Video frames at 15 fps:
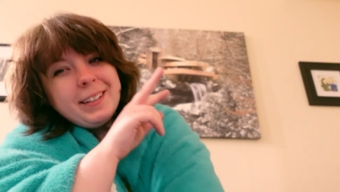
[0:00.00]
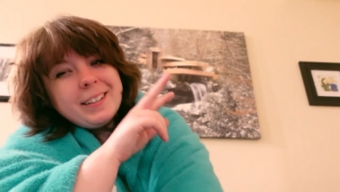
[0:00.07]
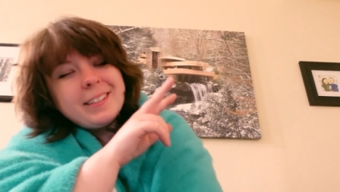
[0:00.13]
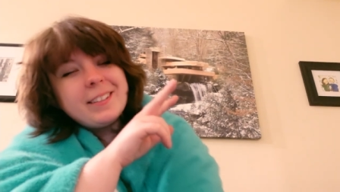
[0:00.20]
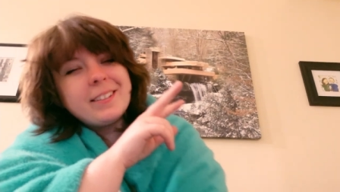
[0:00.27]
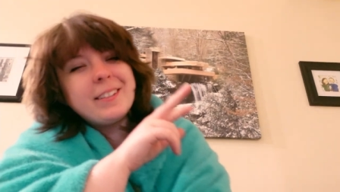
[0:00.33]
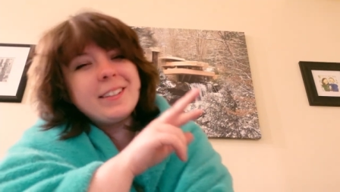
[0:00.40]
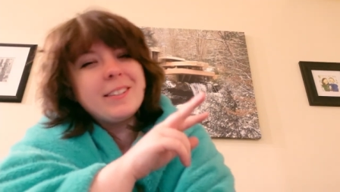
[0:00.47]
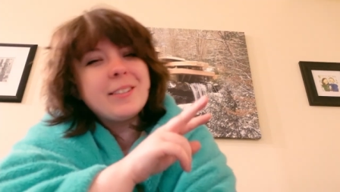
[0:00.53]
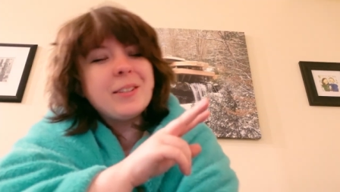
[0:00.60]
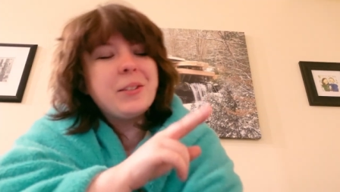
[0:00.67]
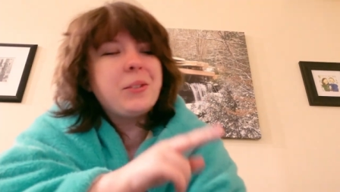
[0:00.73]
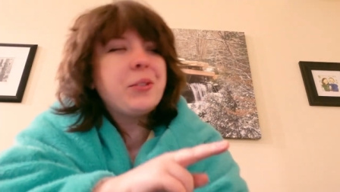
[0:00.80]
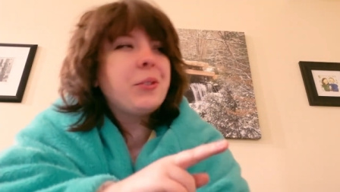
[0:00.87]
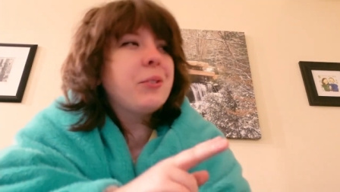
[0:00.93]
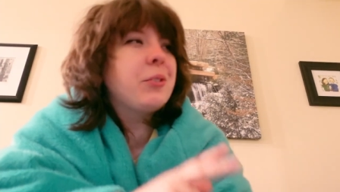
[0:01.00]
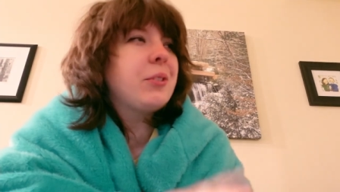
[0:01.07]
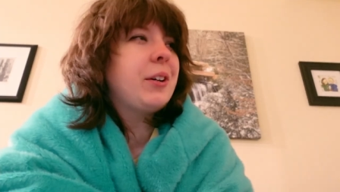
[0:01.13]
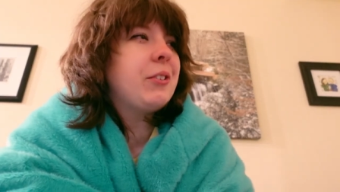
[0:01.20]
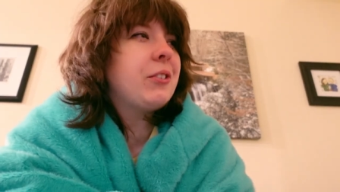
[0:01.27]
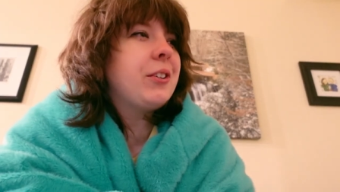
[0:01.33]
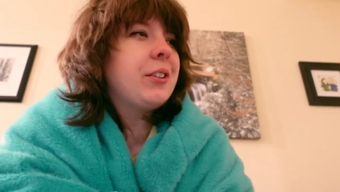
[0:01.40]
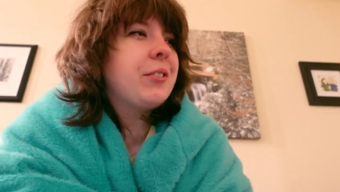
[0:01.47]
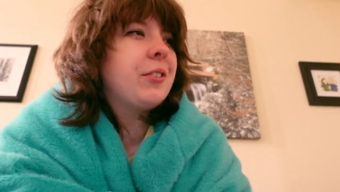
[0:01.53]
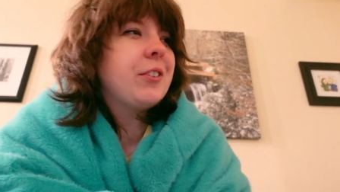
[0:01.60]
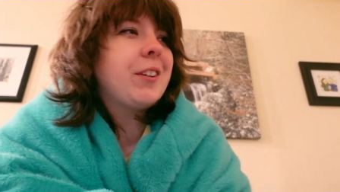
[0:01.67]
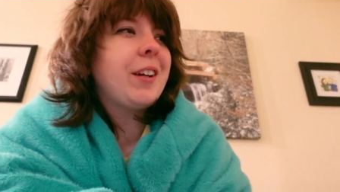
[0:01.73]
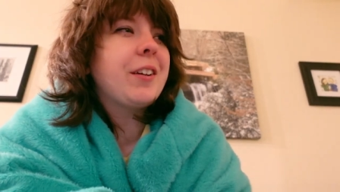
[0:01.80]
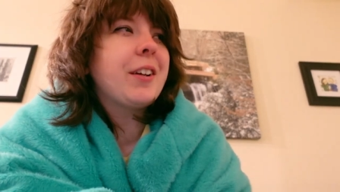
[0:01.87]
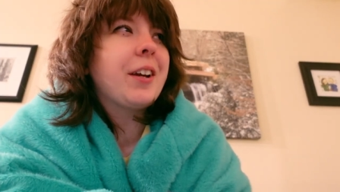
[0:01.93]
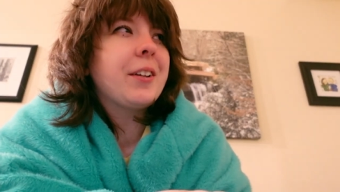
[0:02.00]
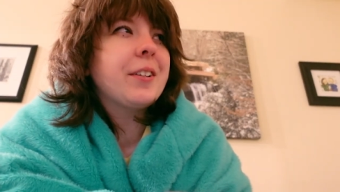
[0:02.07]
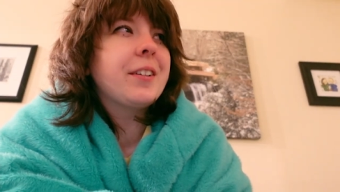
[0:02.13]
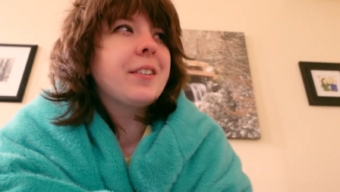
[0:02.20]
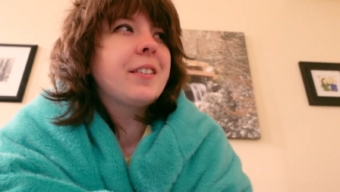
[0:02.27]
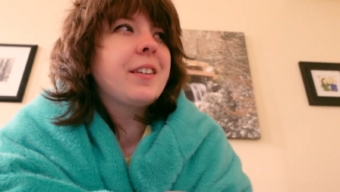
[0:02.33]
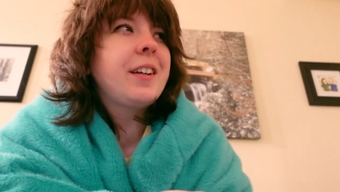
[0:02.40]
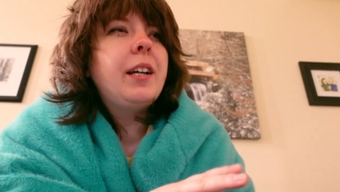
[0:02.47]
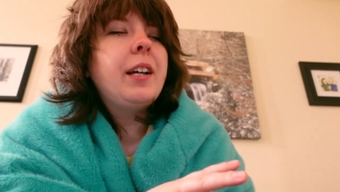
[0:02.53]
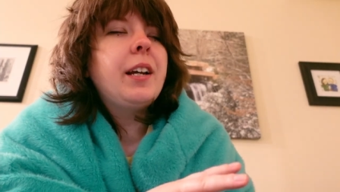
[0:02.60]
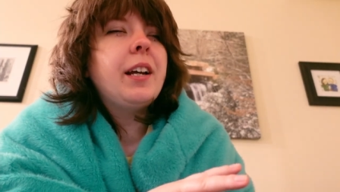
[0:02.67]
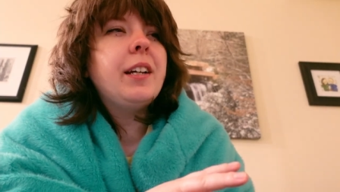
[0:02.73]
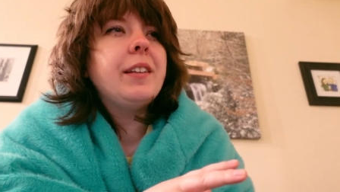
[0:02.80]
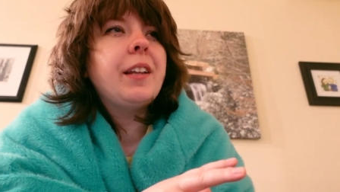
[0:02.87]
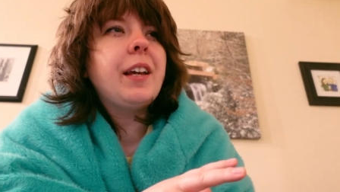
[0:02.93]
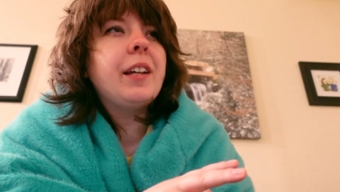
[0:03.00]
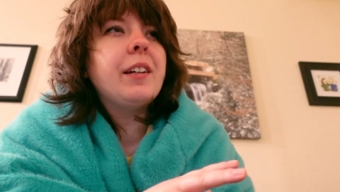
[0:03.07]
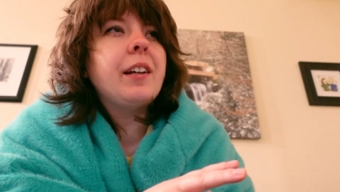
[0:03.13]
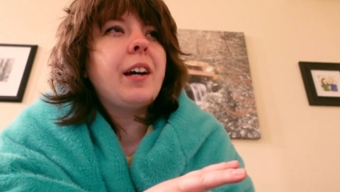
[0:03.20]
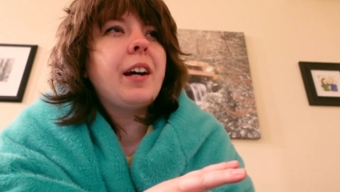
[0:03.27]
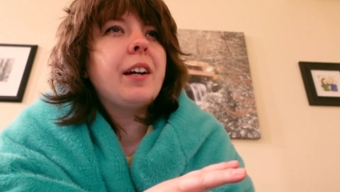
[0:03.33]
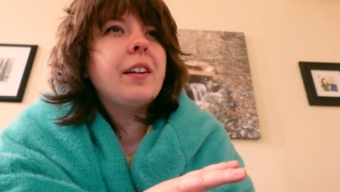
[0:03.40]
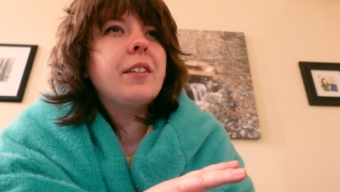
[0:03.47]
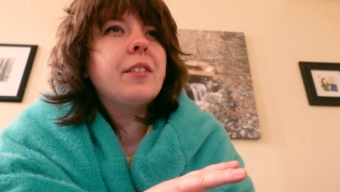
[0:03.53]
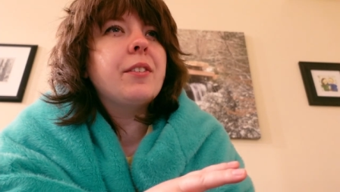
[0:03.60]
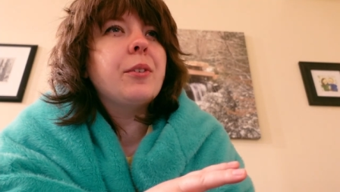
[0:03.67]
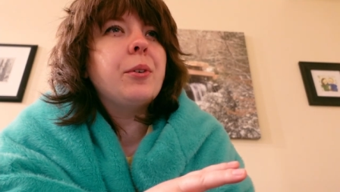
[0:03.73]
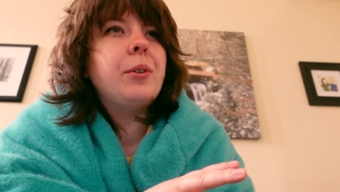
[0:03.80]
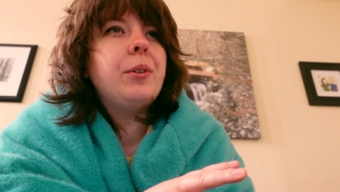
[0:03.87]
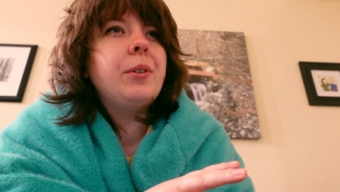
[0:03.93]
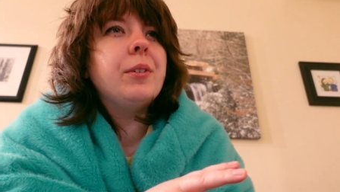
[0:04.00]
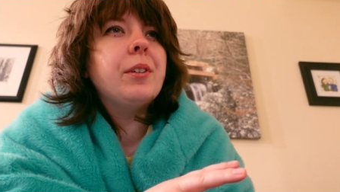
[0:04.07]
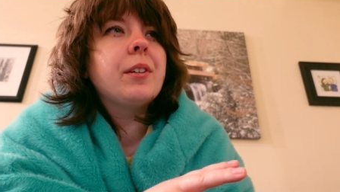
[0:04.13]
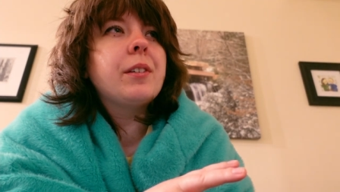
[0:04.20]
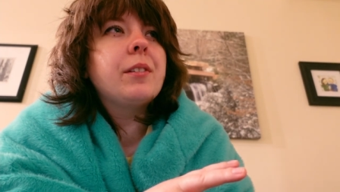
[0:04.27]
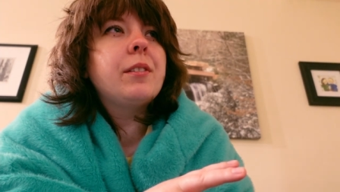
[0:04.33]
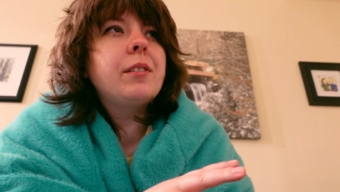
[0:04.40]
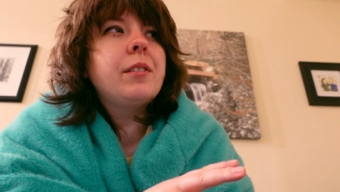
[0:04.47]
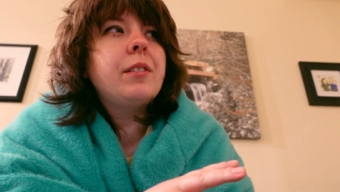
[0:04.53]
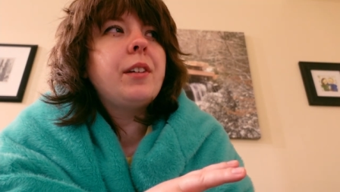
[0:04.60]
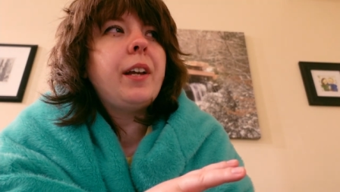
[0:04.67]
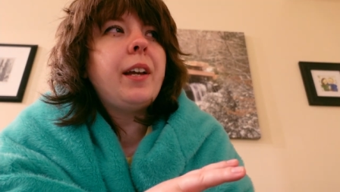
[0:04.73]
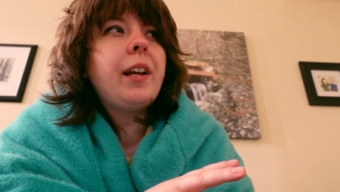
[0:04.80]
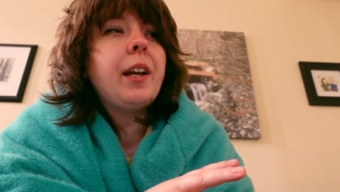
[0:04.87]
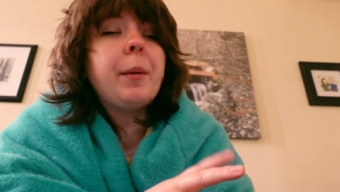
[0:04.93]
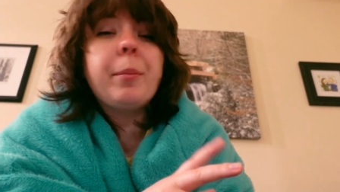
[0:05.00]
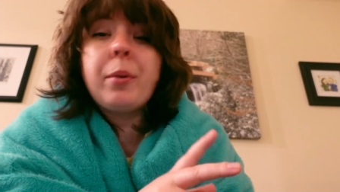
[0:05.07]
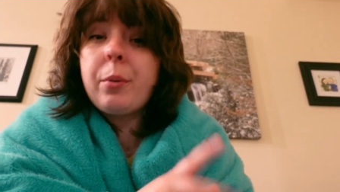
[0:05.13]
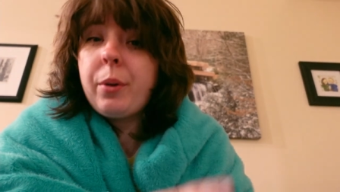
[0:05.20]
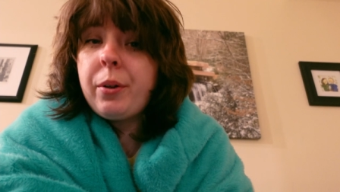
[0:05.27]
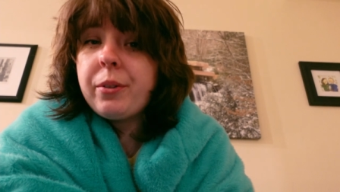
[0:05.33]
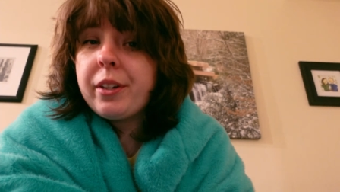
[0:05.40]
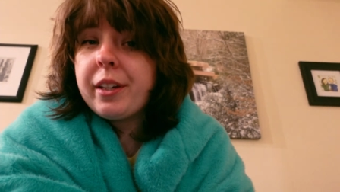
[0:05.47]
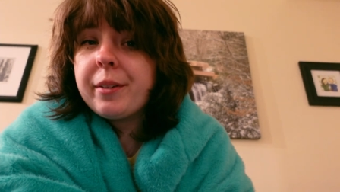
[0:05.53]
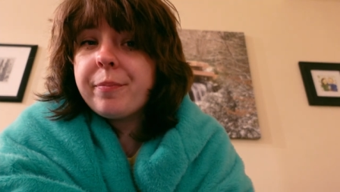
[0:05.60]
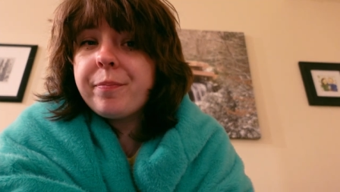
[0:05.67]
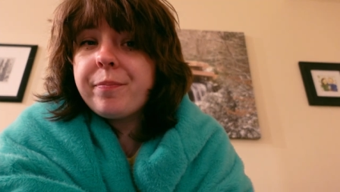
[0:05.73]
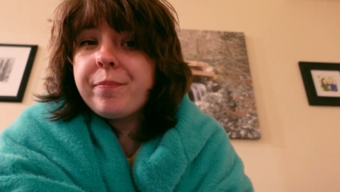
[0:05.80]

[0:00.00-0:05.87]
So I sold 2 scrunchies for $10. And then I sold a pierogi.